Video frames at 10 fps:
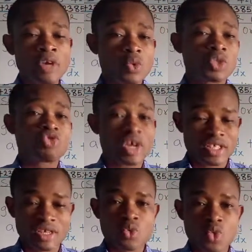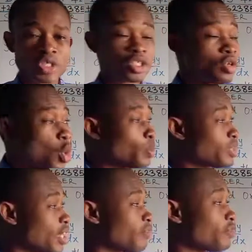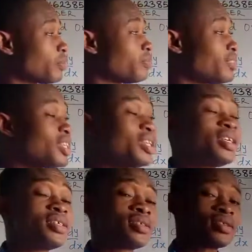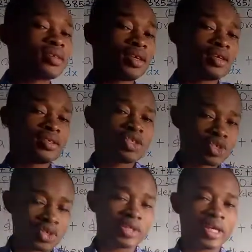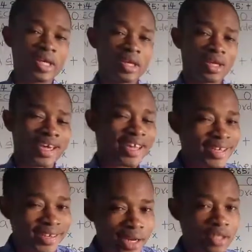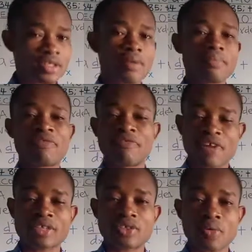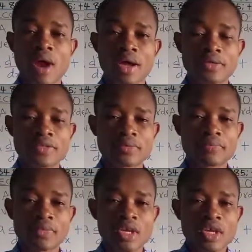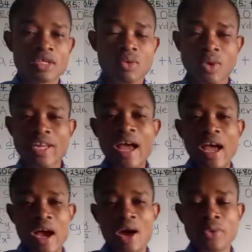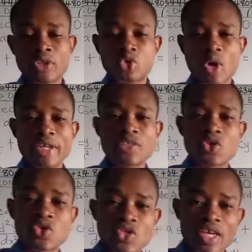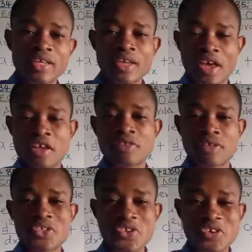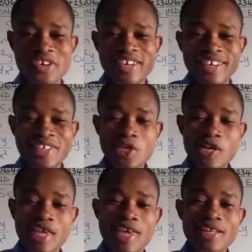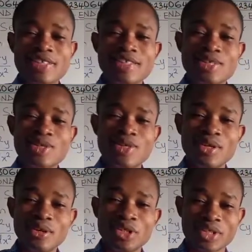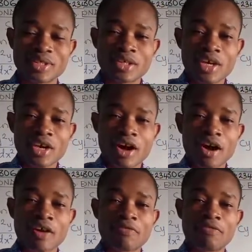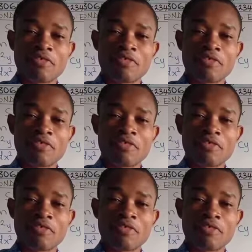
quadratic equation obtained from this SOODE cannot be factorized. So what are we trying to say in essence here? To get the solution of